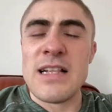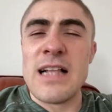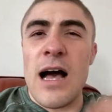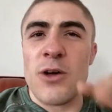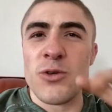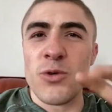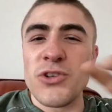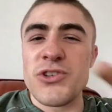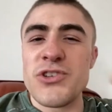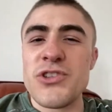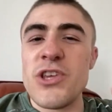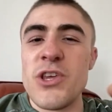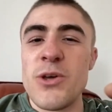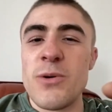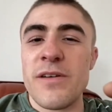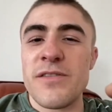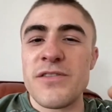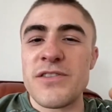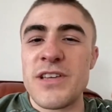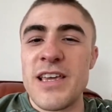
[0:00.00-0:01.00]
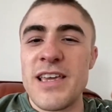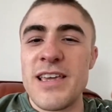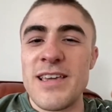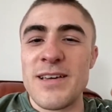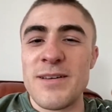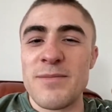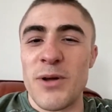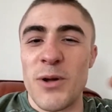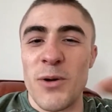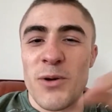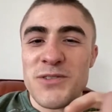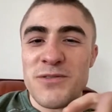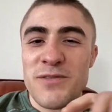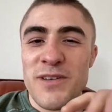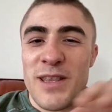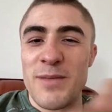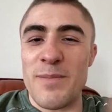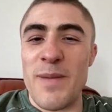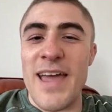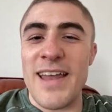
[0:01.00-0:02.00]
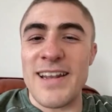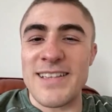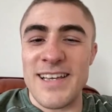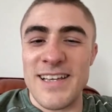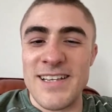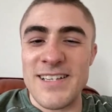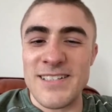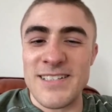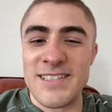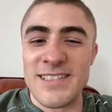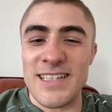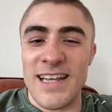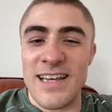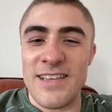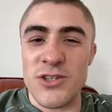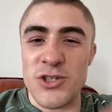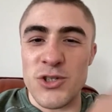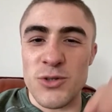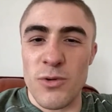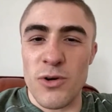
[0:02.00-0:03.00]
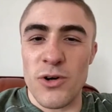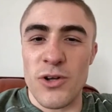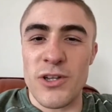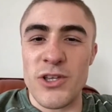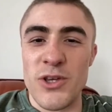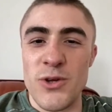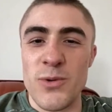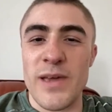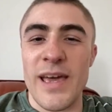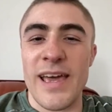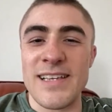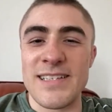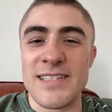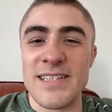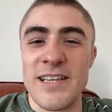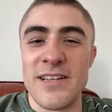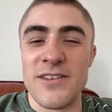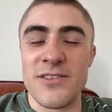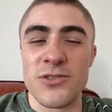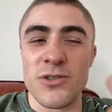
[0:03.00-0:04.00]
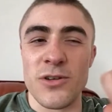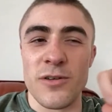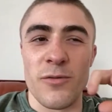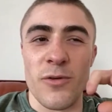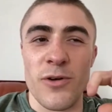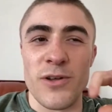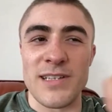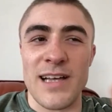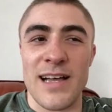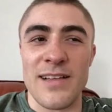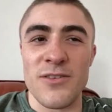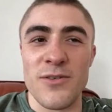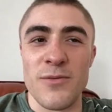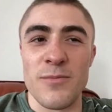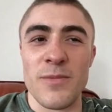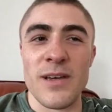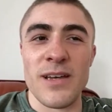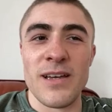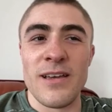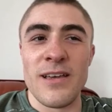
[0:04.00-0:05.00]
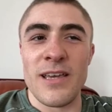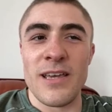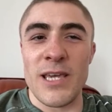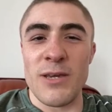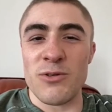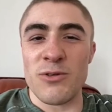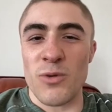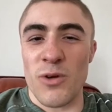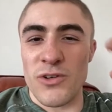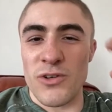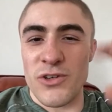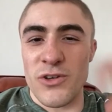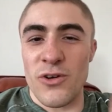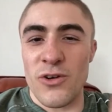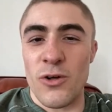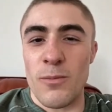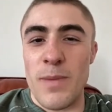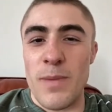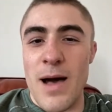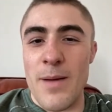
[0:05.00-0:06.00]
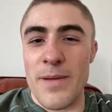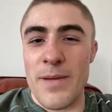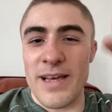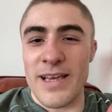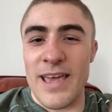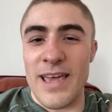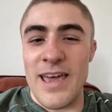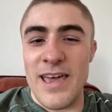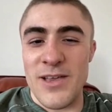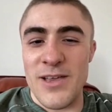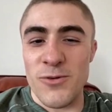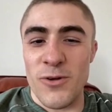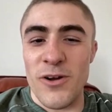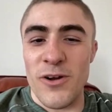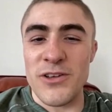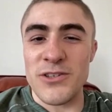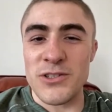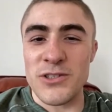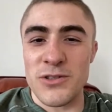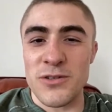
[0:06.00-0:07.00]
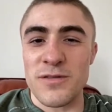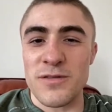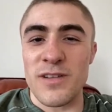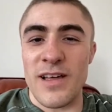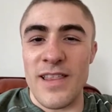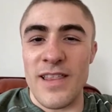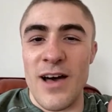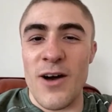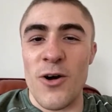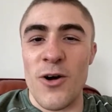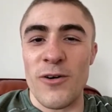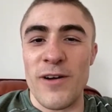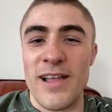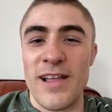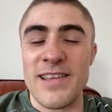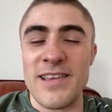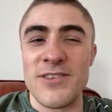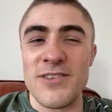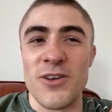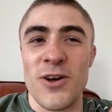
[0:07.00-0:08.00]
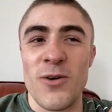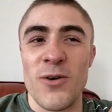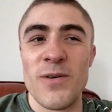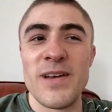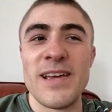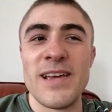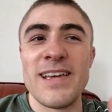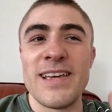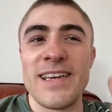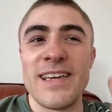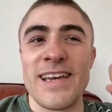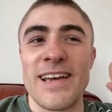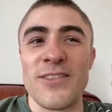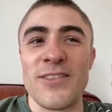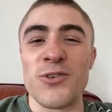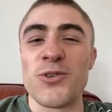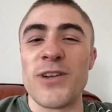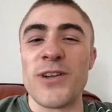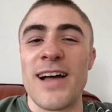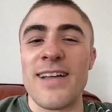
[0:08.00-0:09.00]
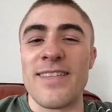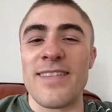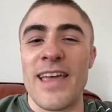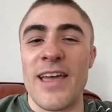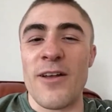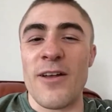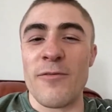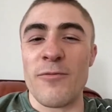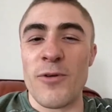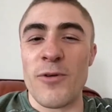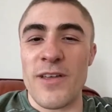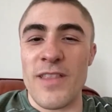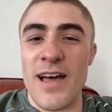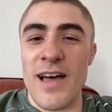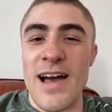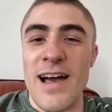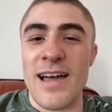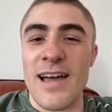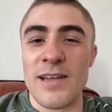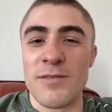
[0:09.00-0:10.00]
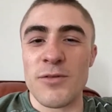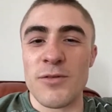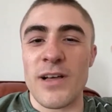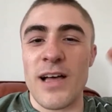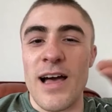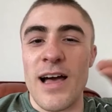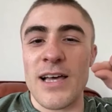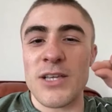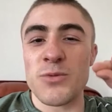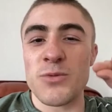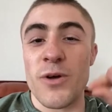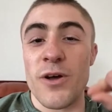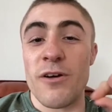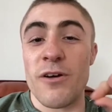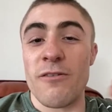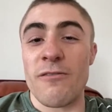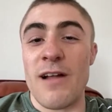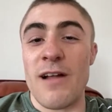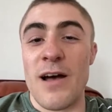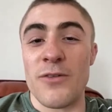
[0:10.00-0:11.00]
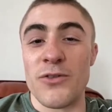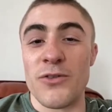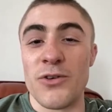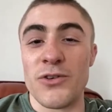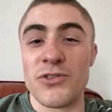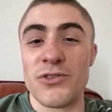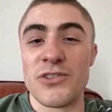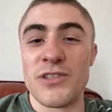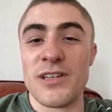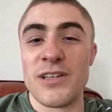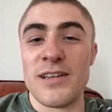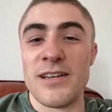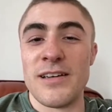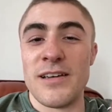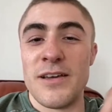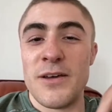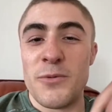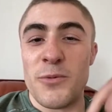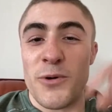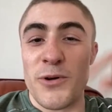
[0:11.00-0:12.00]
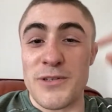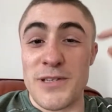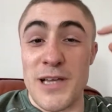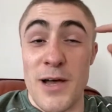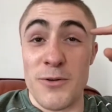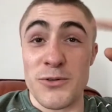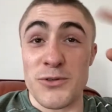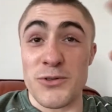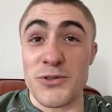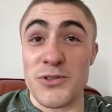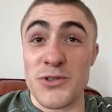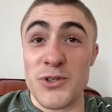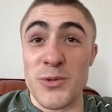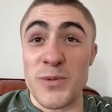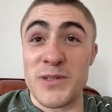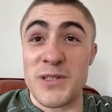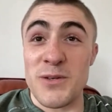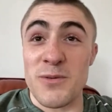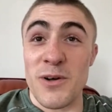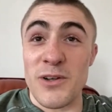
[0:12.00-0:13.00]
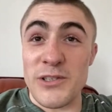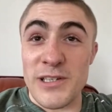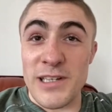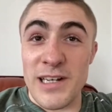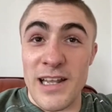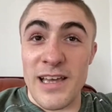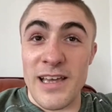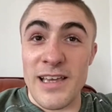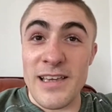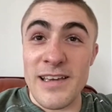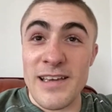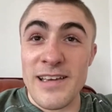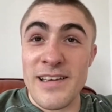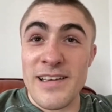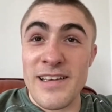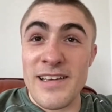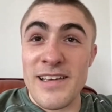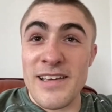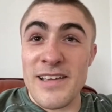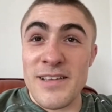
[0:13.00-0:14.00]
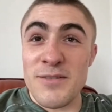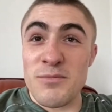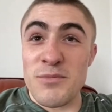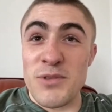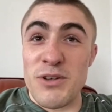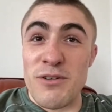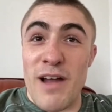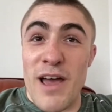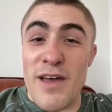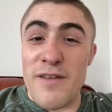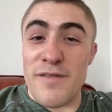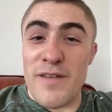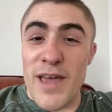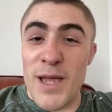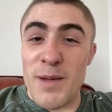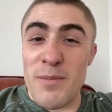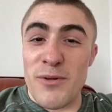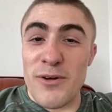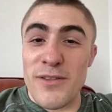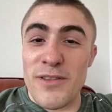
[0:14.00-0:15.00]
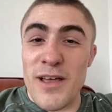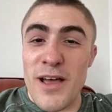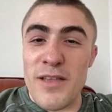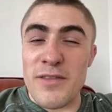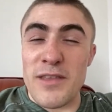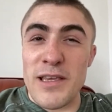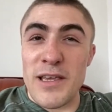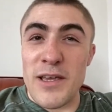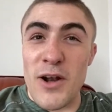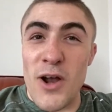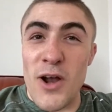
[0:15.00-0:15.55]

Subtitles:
watching the UFC, but I wasn't really paying attention to like the smaller UK scene and stuff. Whereas Adam, he was watching all Bama, Cage Warriors and stuff like that already. So he had a good idea of where the high level guys were around us. Whereas I was just too busy watching like Uriah Faber and that, and thinking,